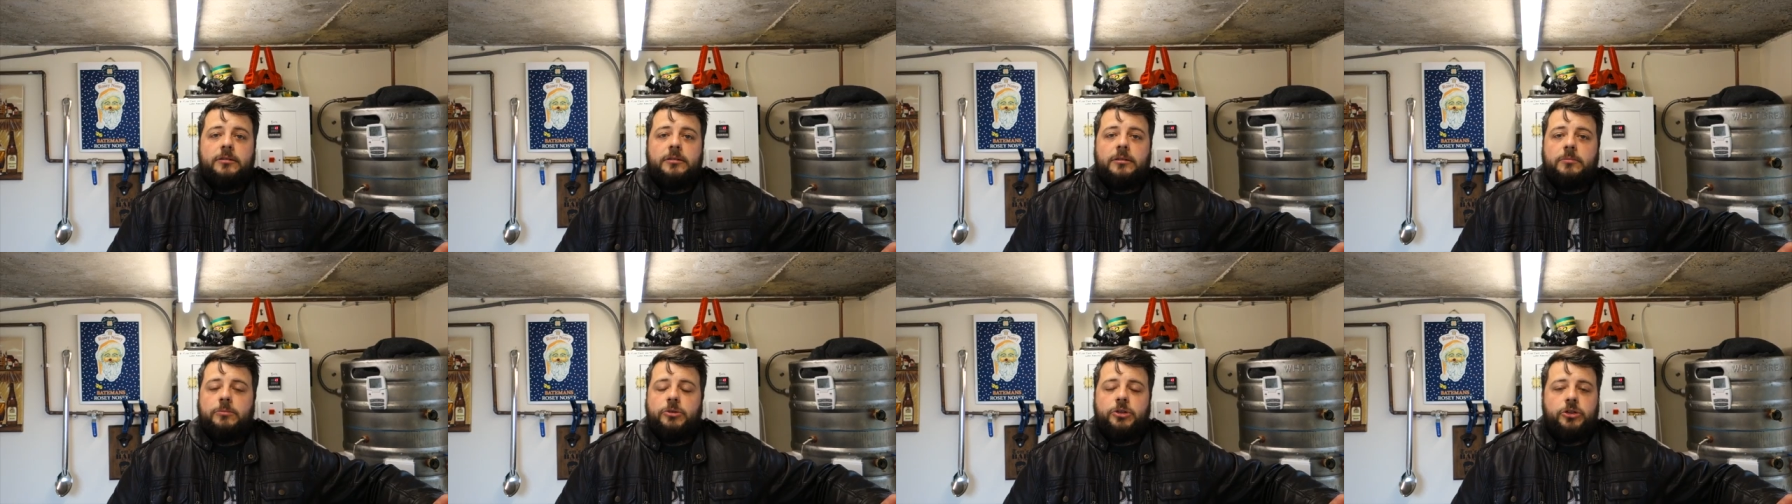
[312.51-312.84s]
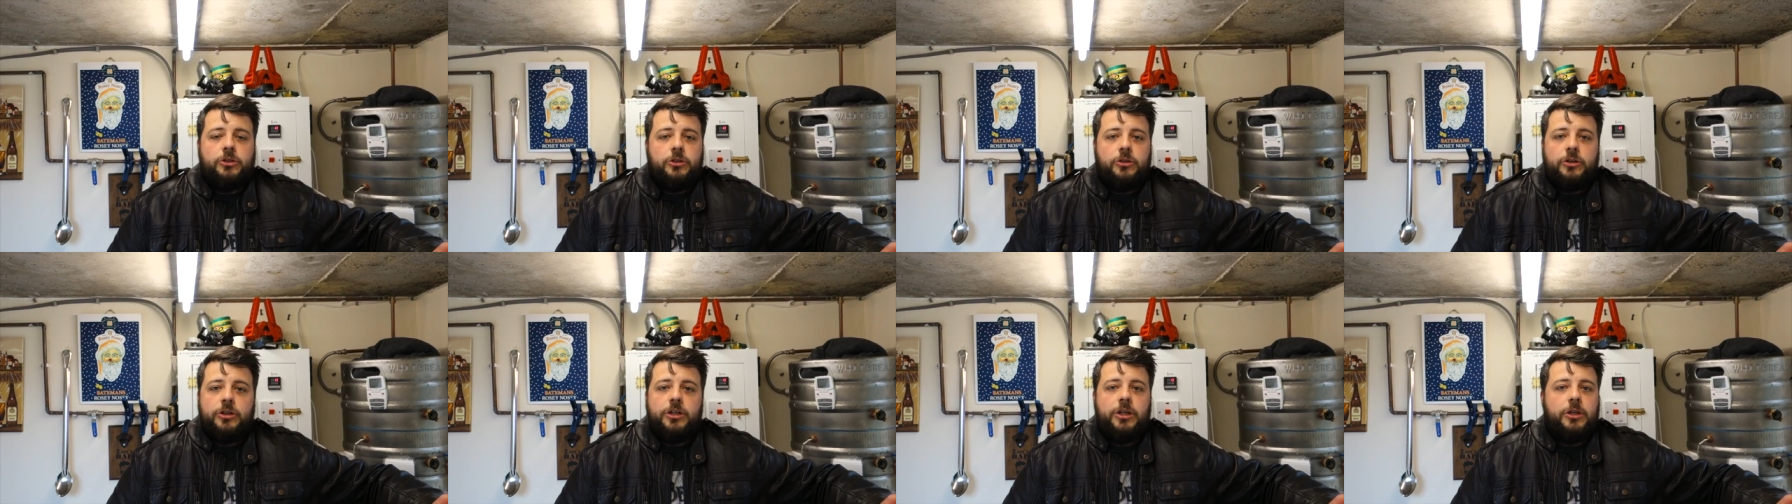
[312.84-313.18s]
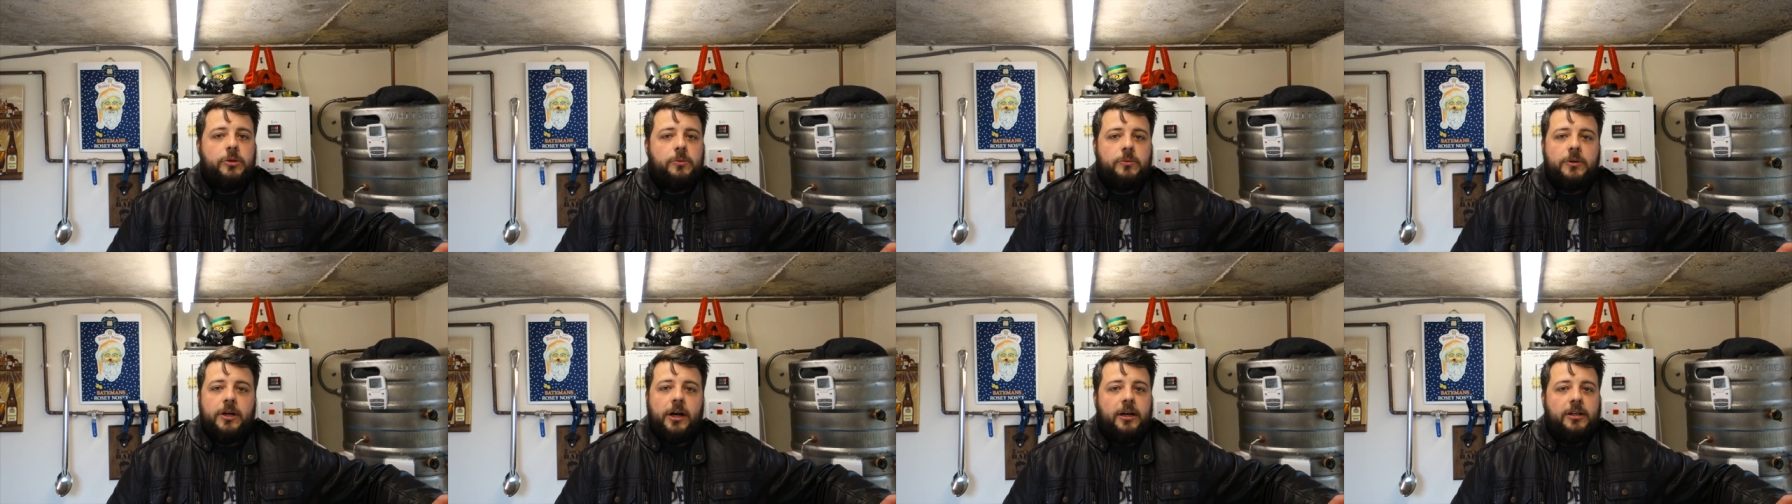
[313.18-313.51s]
I'm sure
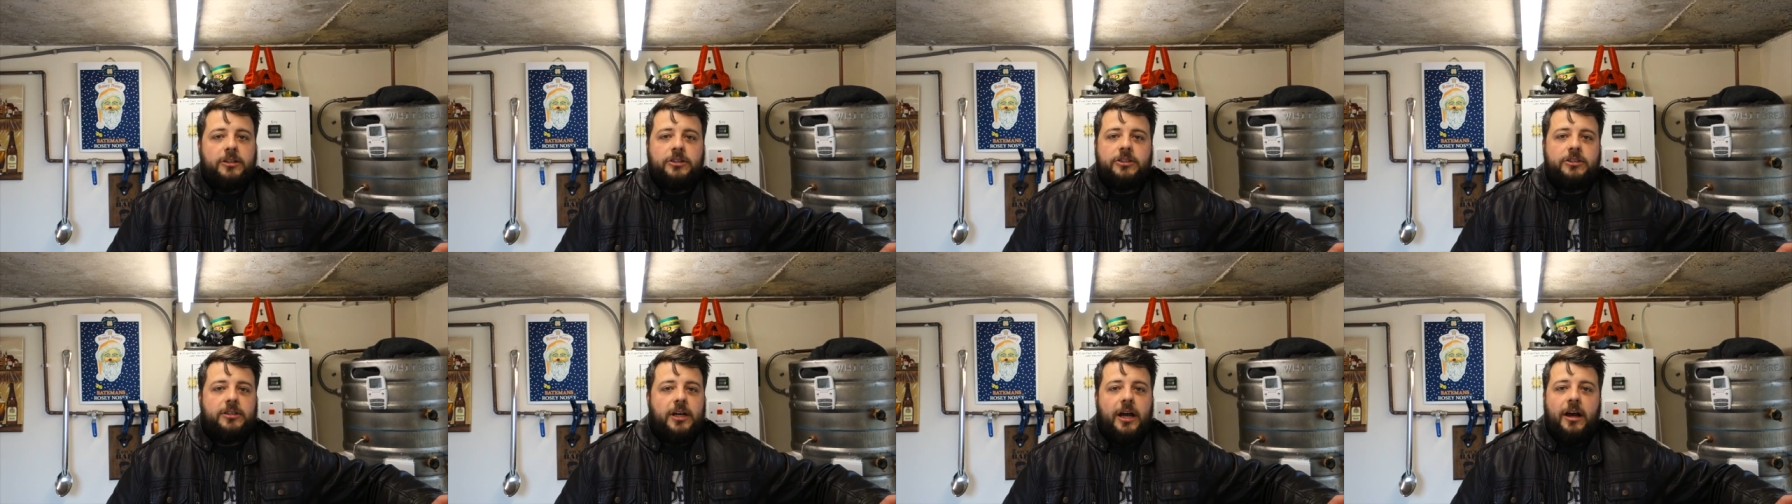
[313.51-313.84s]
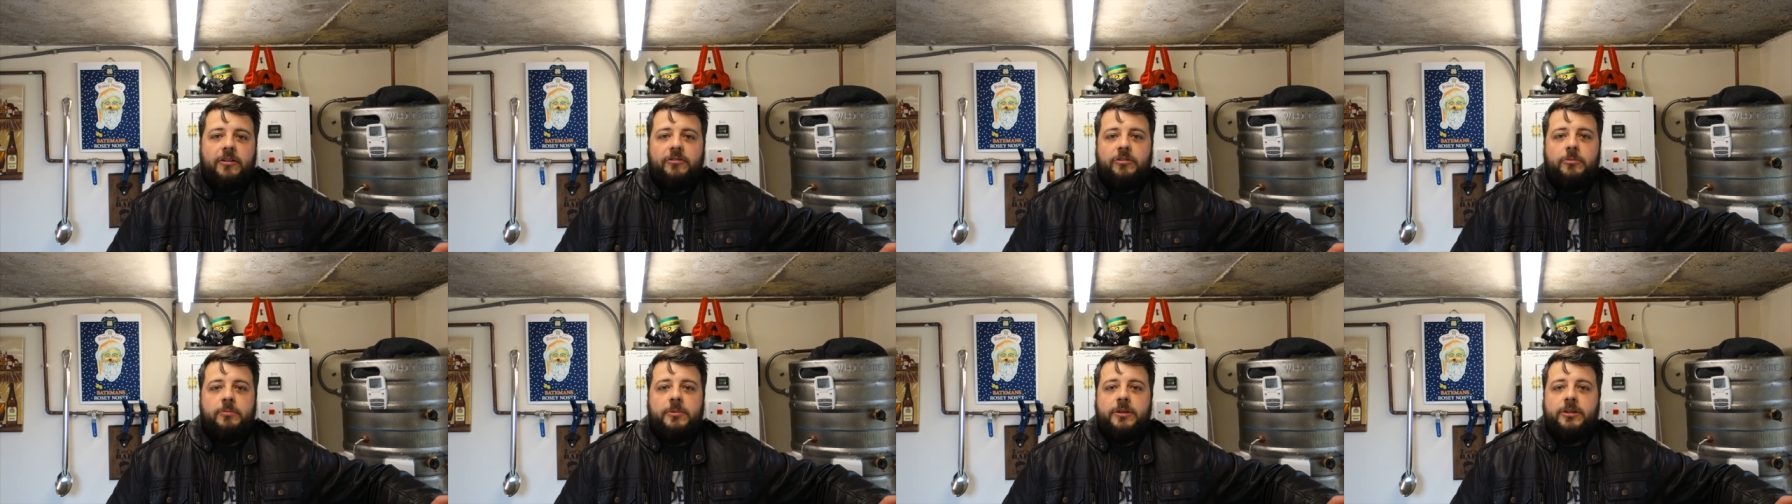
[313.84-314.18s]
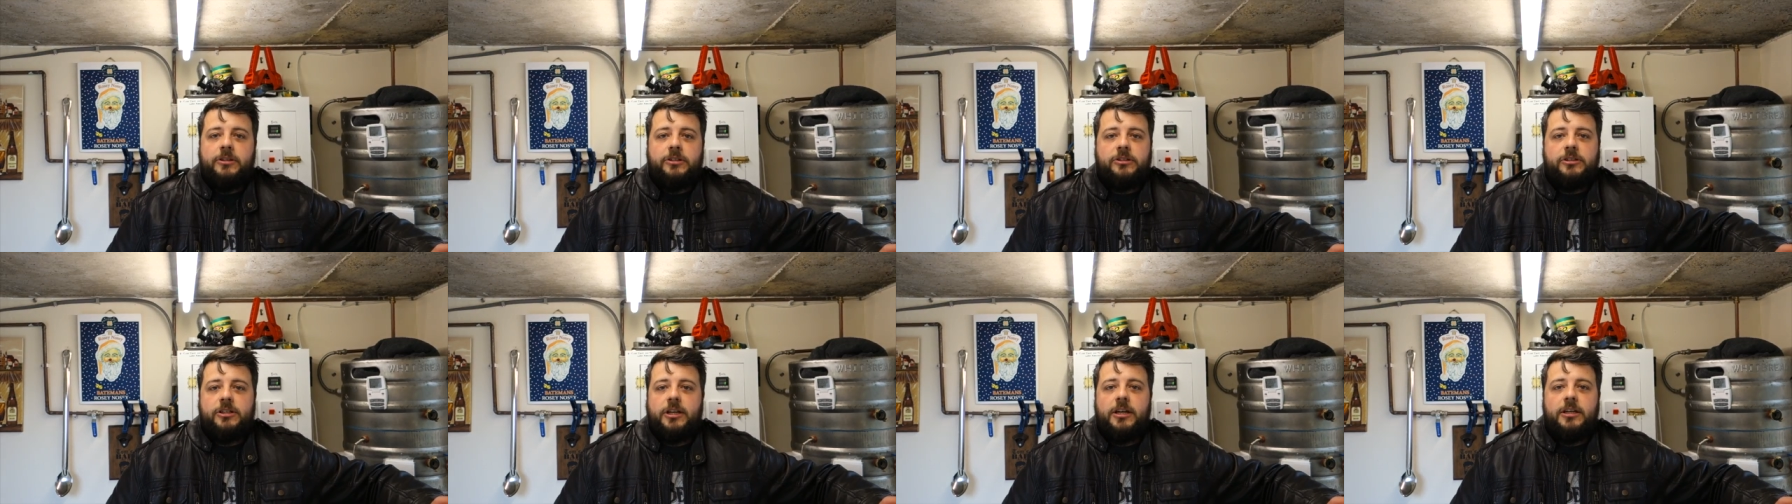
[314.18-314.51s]
you guys have them in the
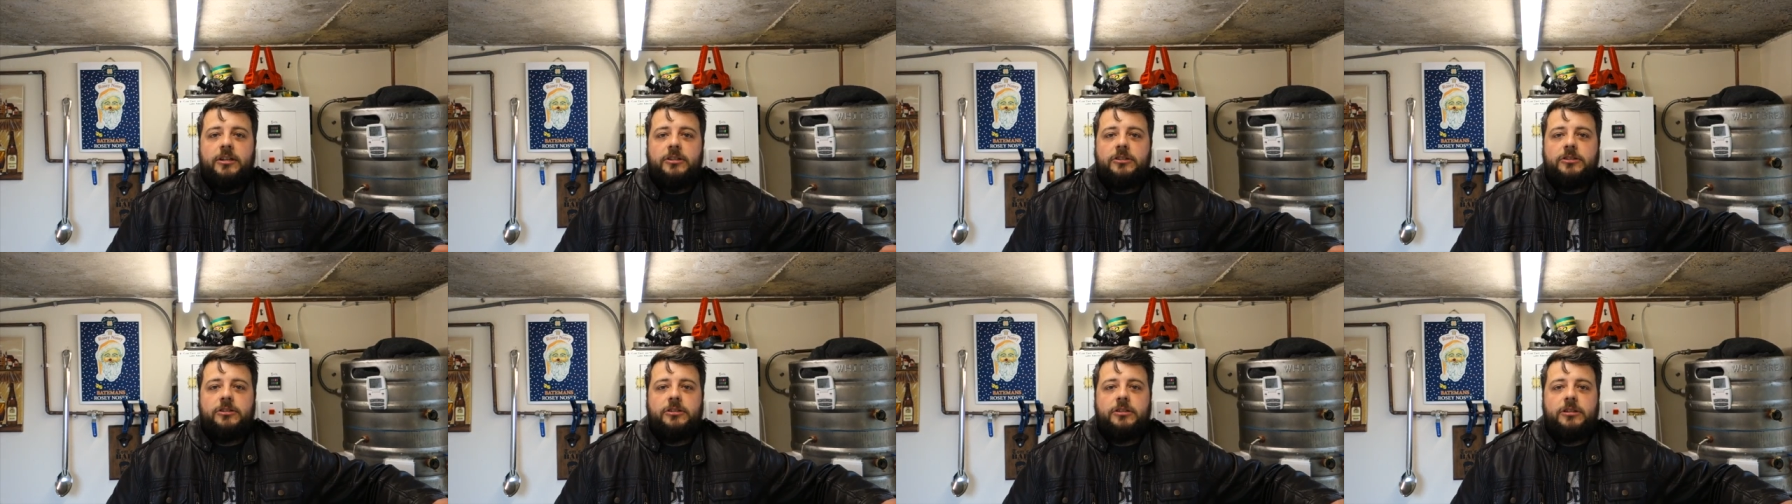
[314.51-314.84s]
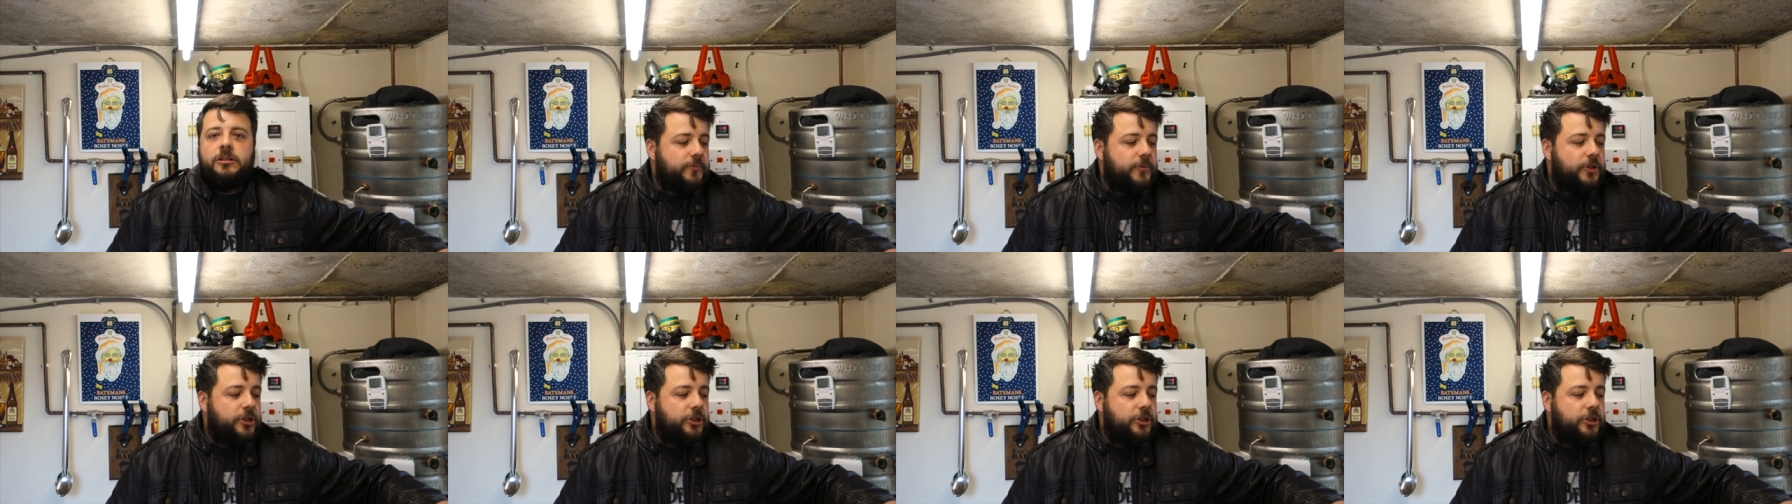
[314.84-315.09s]
States.